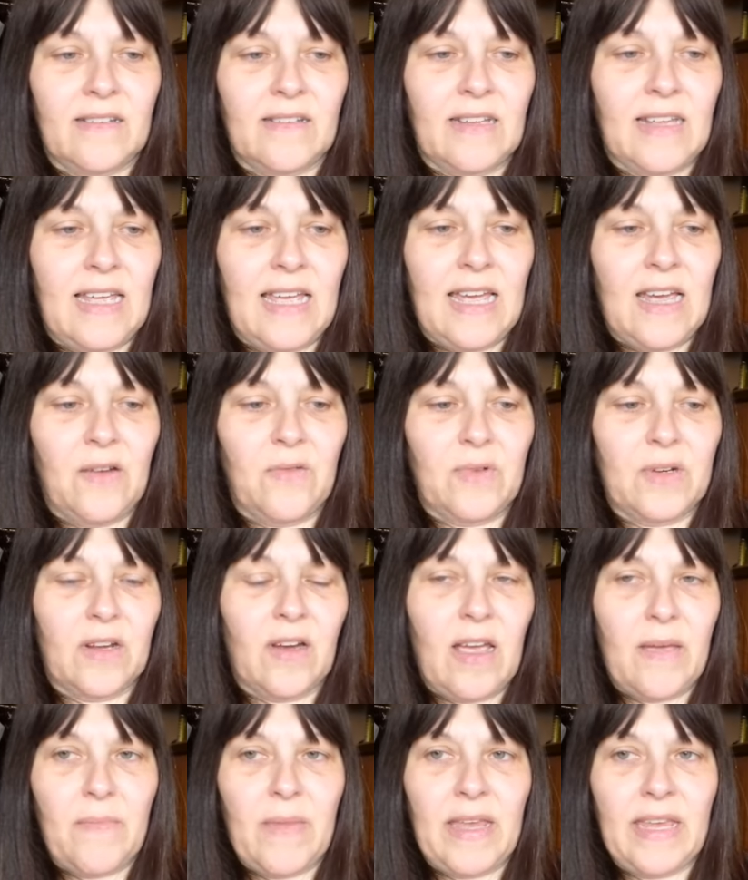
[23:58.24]
how would
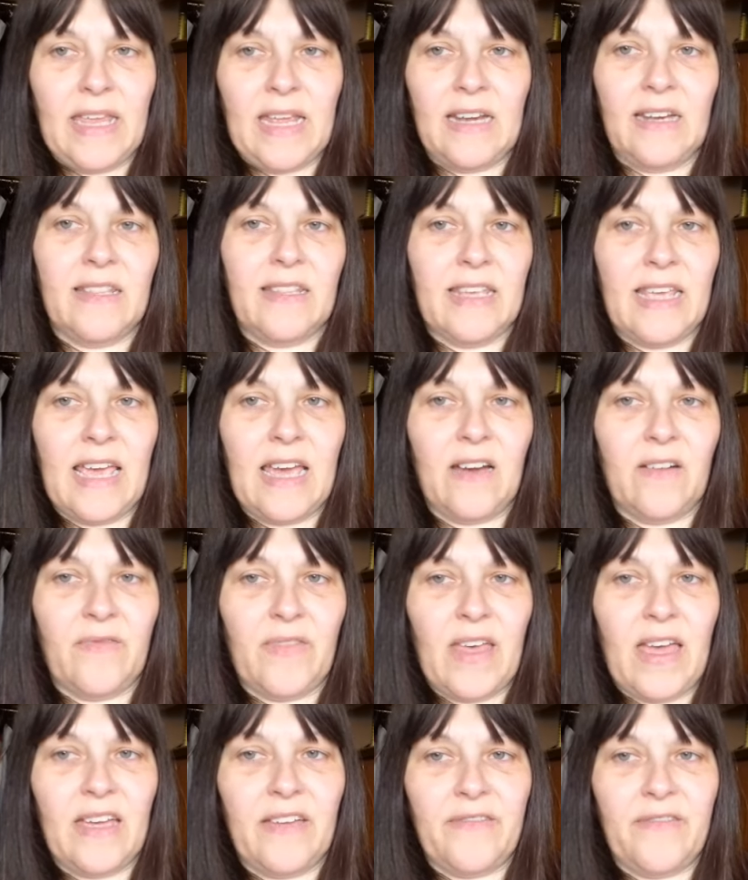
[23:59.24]
I make anything out of
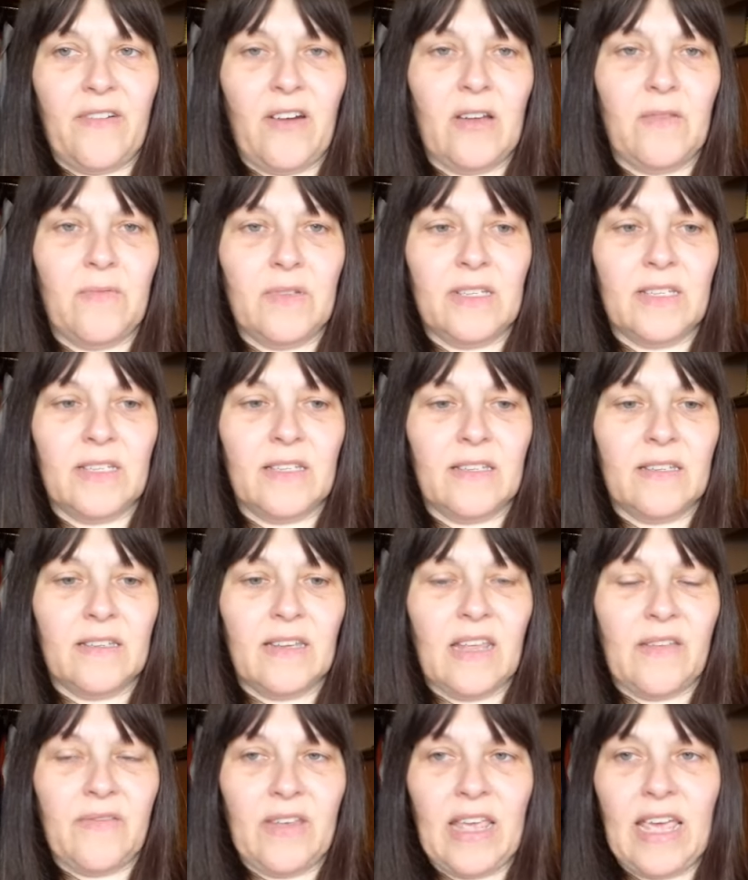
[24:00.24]
that if I was
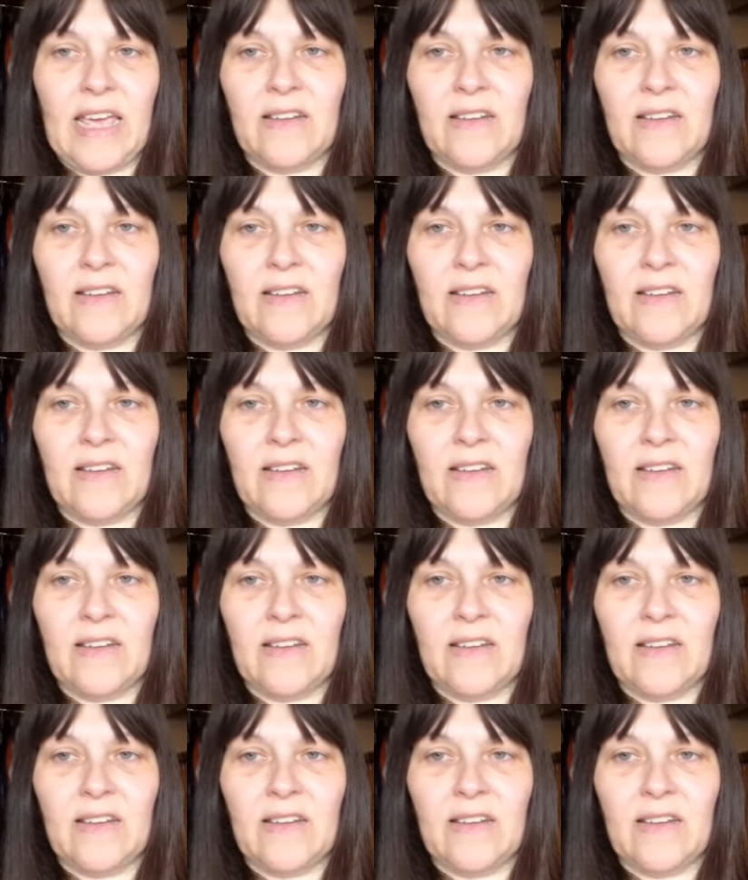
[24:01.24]
giving it